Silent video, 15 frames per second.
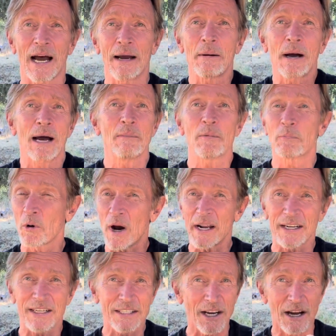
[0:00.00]
I'm a
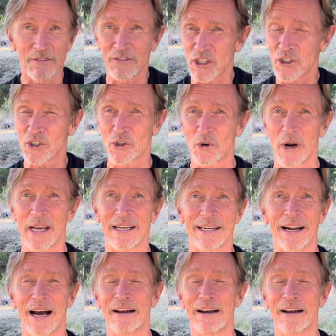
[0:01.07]
product of this training.